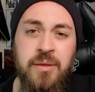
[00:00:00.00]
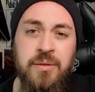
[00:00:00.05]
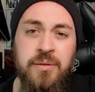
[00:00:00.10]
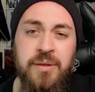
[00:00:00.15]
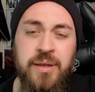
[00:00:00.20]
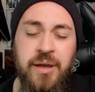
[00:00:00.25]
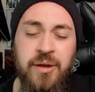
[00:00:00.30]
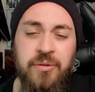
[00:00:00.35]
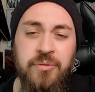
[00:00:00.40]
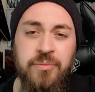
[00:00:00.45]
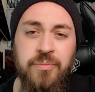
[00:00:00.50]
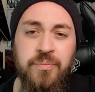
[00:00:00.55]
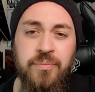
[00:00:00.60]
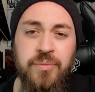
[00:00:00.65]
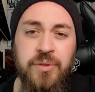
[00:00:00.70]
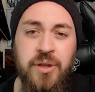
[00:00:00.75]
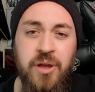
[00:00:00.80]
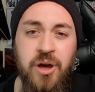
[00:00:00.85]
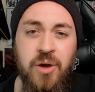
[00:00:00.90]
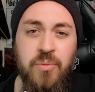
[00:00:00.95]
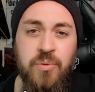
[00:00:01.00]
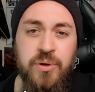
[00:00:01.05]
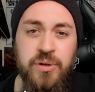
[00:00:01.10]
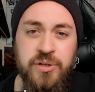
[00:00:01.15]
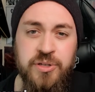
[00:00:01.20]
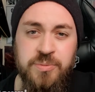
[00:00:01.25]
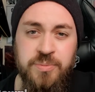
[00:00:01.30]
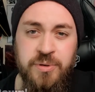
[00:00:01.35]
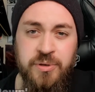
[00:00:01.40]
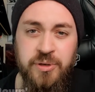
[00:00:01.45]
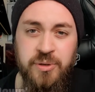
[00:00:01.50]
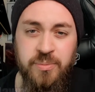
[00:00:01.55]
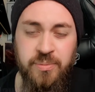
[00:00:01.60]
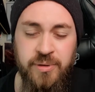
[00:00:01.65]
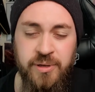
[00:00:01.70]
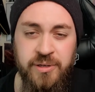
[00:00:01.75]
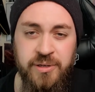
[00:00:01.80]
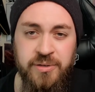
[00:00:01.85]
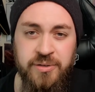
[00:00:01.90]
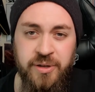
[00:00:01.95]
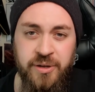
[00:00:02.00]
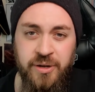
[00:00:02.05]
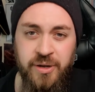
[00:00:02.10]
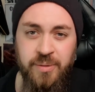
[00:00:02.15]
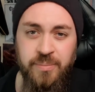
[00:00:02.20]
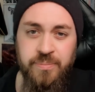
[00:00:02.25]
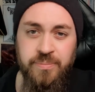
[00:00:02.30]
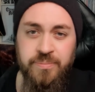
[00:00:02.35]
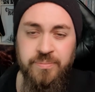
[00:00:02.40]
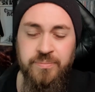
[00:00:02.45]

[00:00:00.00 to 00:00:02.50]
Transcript: Now, the artwork has been completely done up.